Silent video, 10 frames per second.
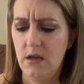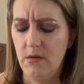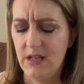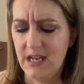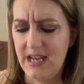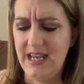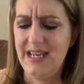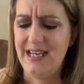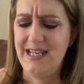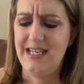what the
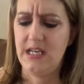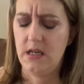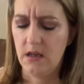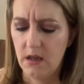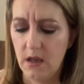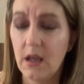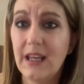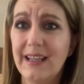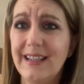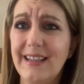heck
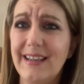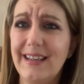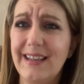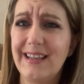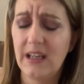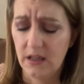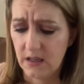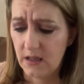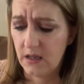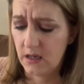eh.
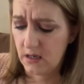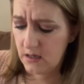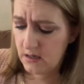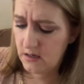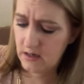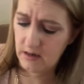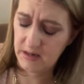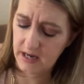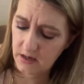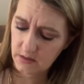I
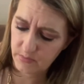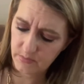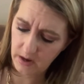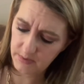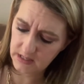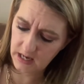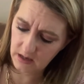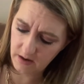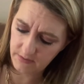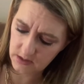mean I could probably take it
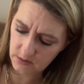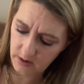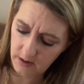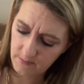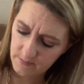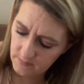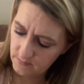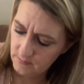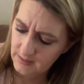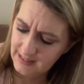off this way
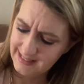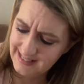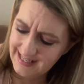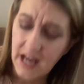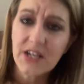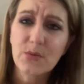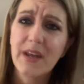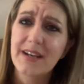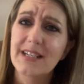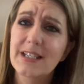I just
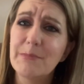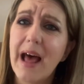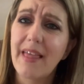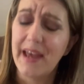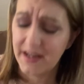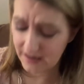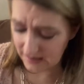wanted to smell it